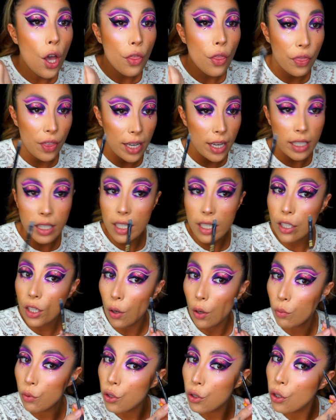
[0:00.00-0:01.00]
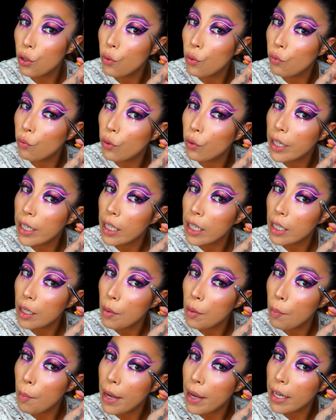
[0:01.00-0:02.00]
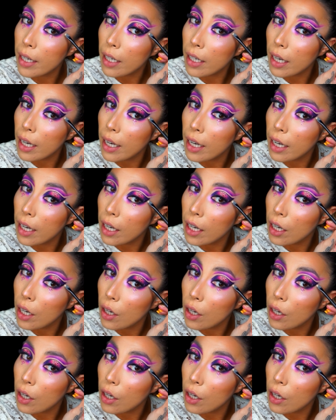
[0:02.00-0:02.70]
this is going to really make it